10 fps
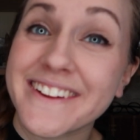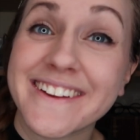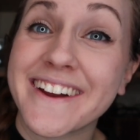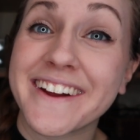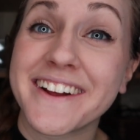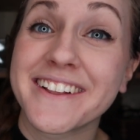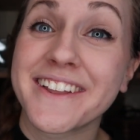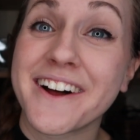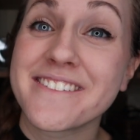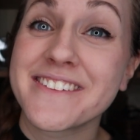And again,
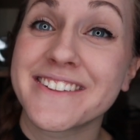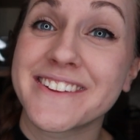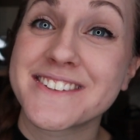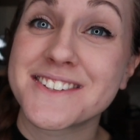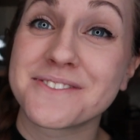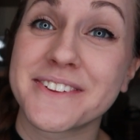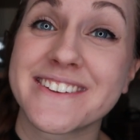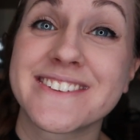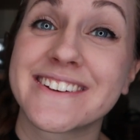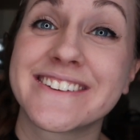love the
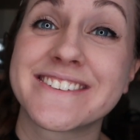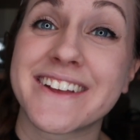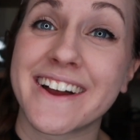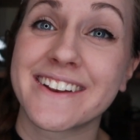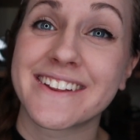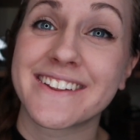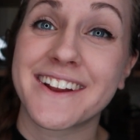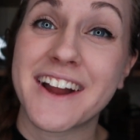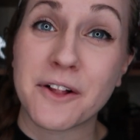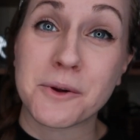simplistic design and like
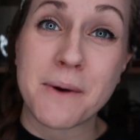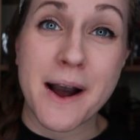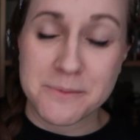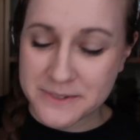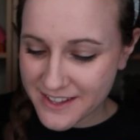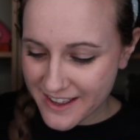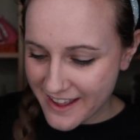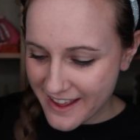the color pops